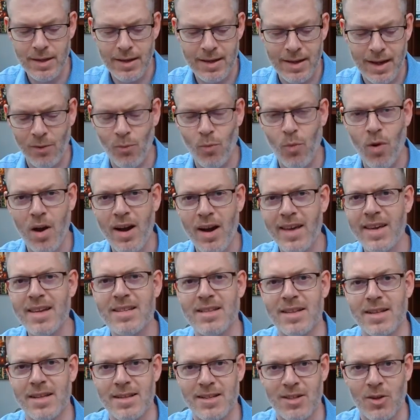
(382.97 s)
Now, why
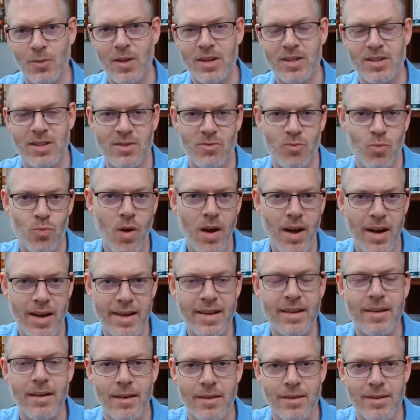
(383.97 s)
is this? The question is, why
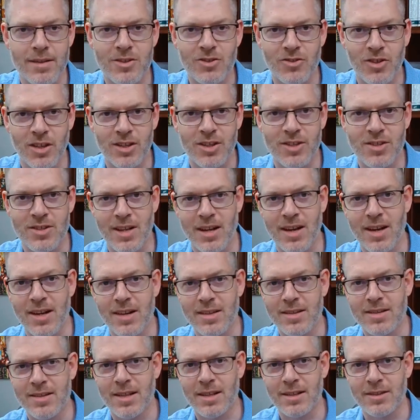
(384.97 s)
are the structures the
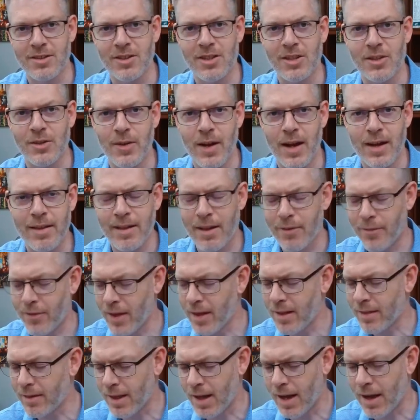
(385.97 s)
hardest thing to do? And I
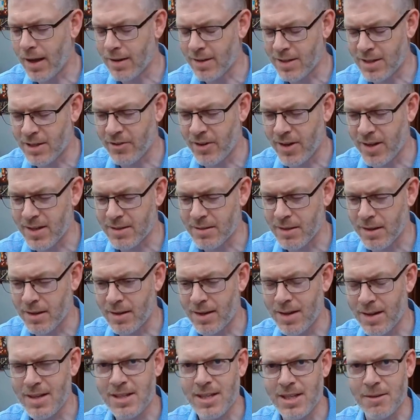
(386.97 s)
think the answer is, at
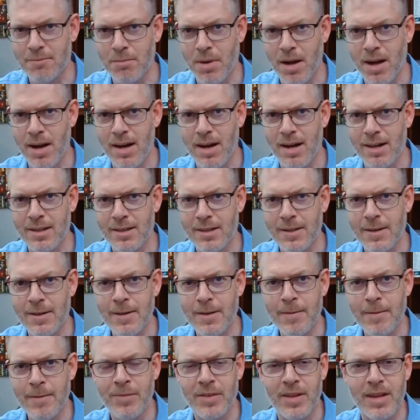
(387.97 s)
least in part,
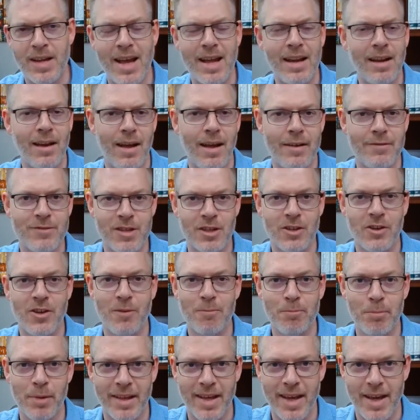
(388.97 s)
that our lives are
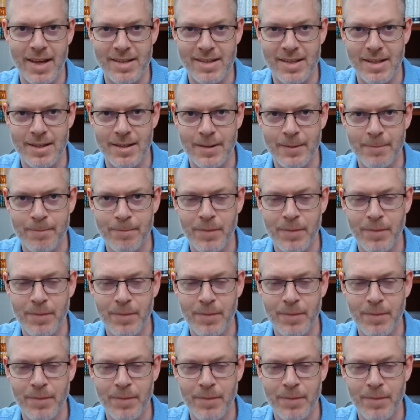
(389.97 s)
complicated.